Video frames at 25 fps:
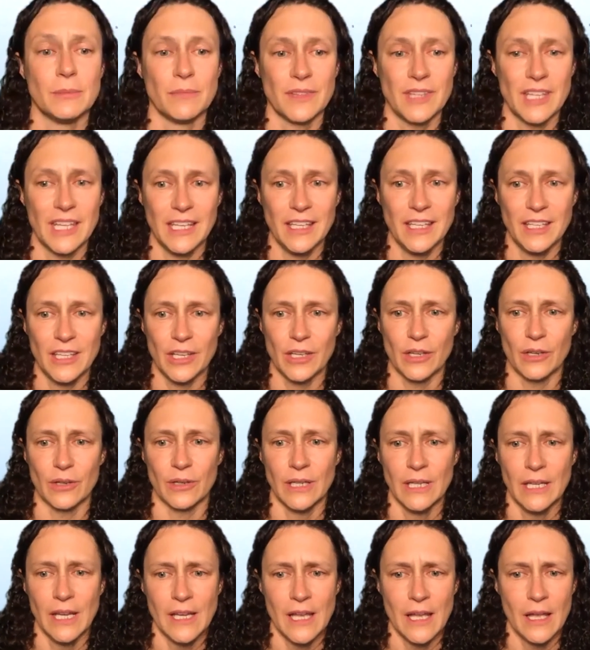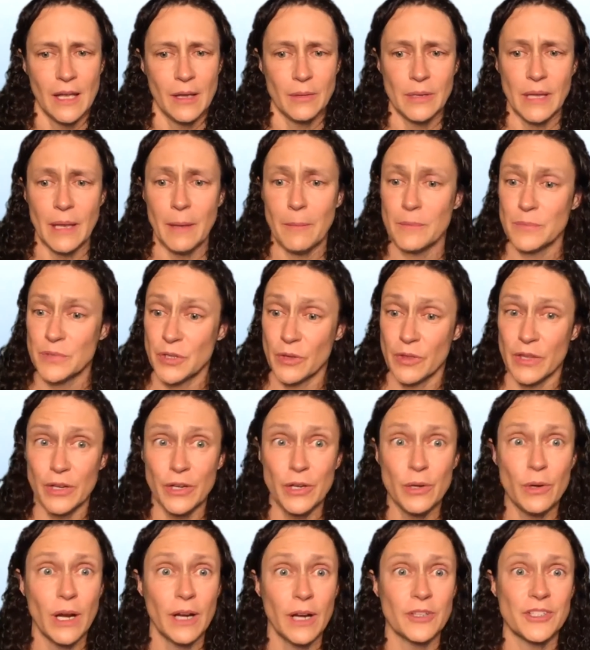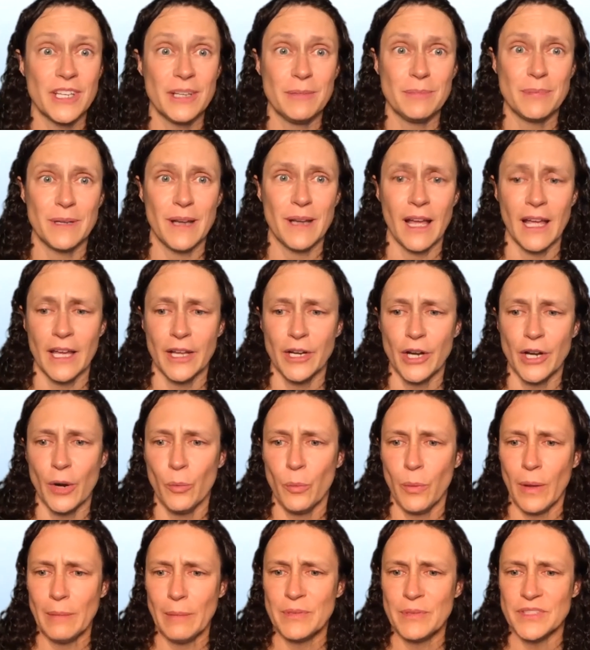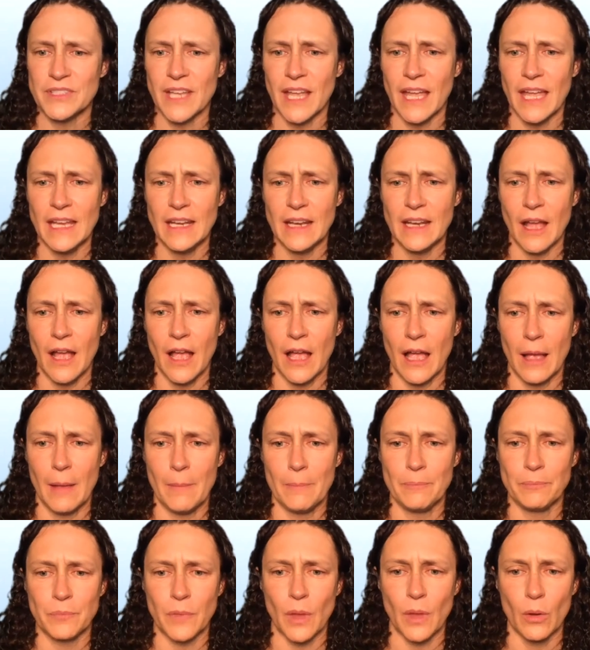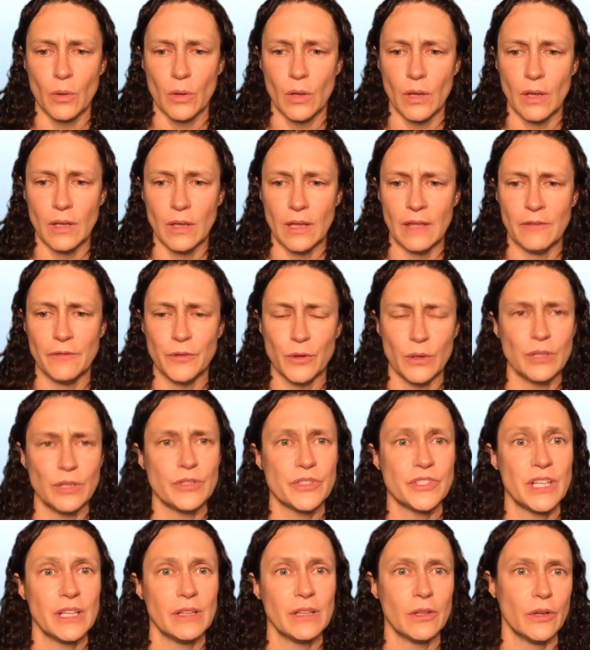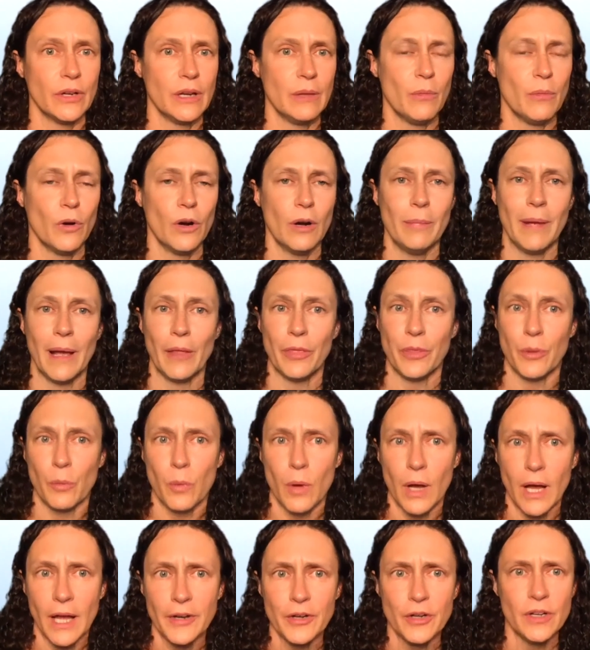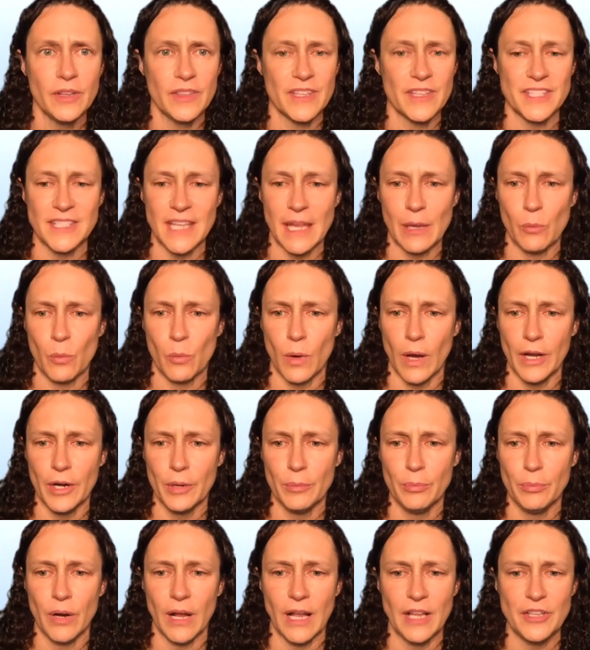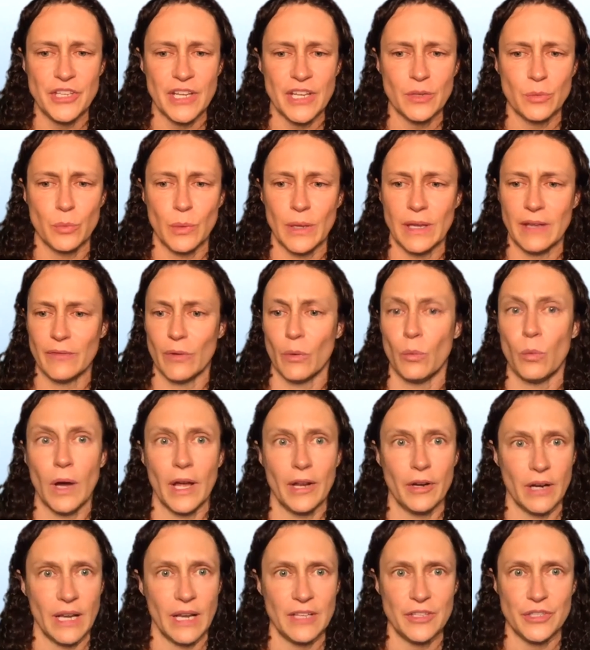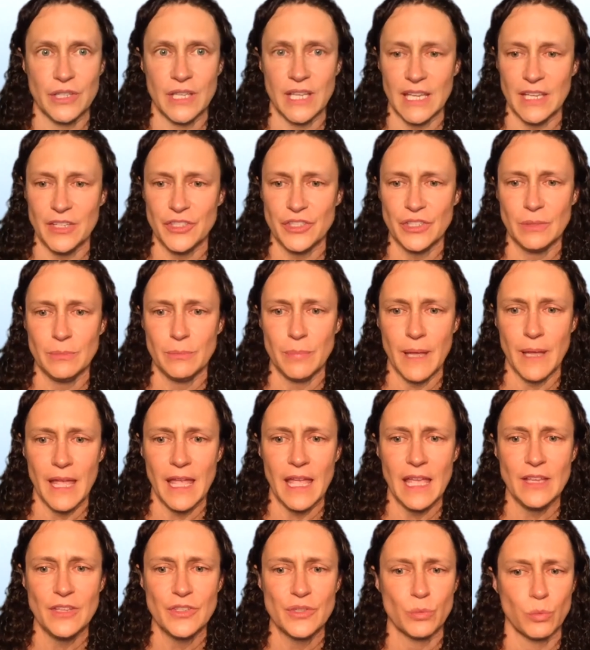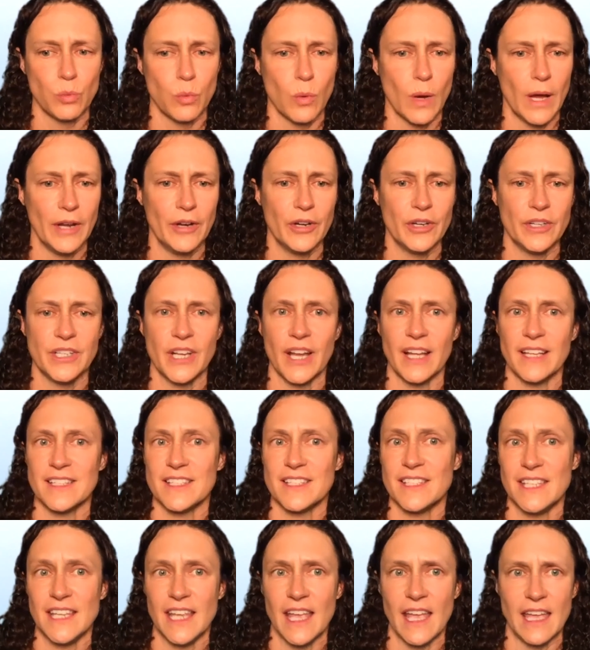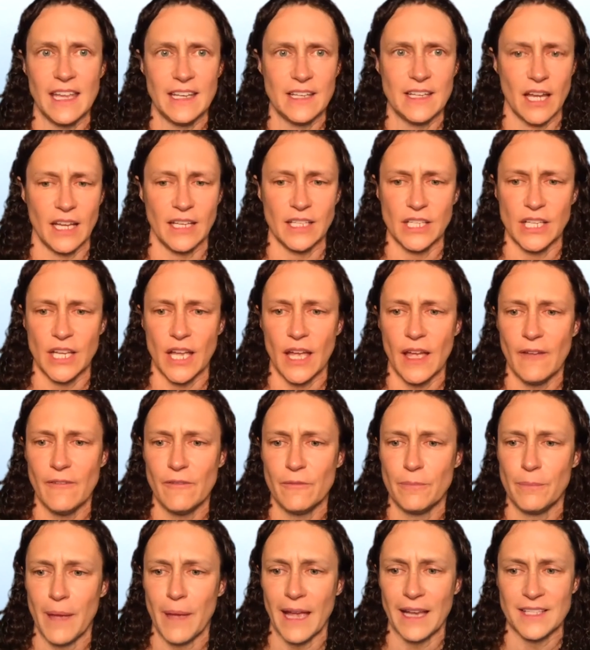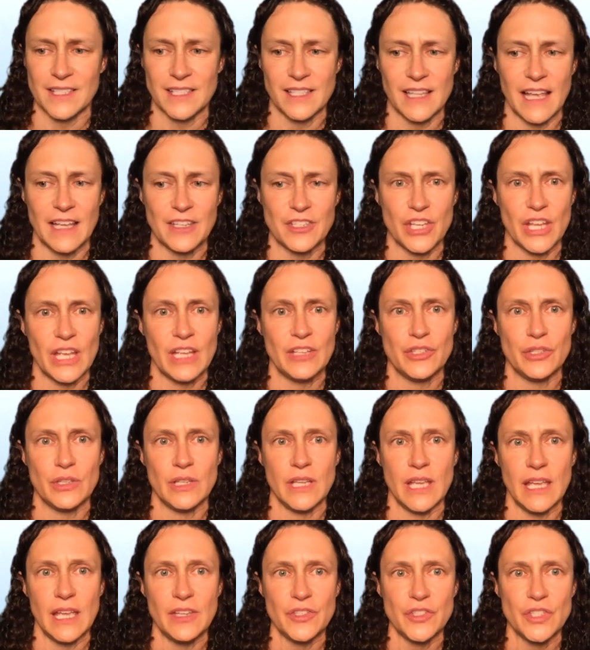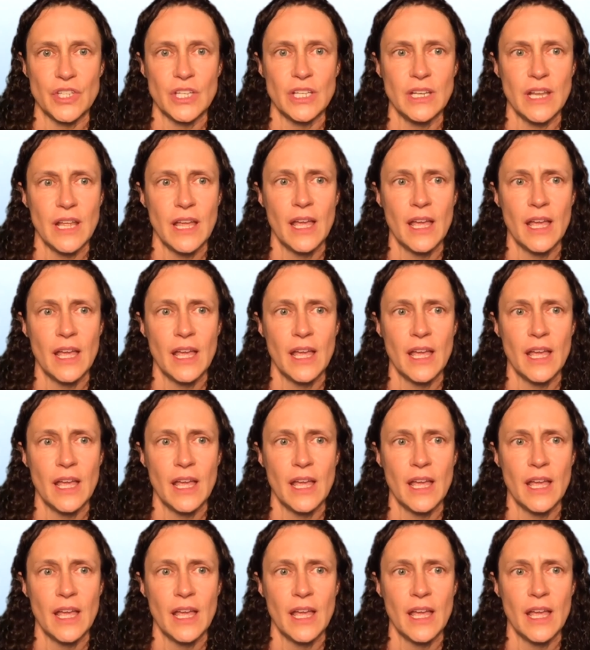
Thank you. Yep. So there you are. Keep an eye on our website. If you're interested in learning more about the water and the State Water Project, we have a water education page, water.ca.gov/education.